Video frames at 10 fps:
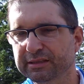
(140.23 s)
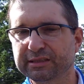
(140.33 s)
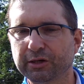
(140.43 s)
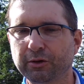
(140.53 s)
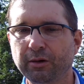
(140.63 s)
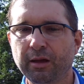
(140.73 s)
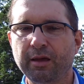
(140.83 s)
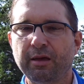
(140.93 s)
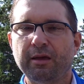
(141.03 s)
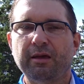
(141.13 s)
so
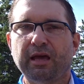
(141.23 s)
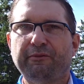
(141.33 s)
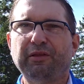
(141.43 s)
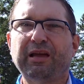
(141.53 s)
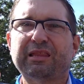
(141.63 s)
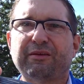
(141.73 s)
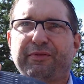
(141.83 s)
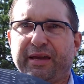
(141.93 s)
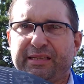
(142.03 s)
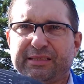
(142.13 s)
if we look at the
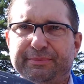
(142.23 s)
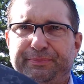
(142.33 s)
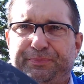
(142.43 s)
face,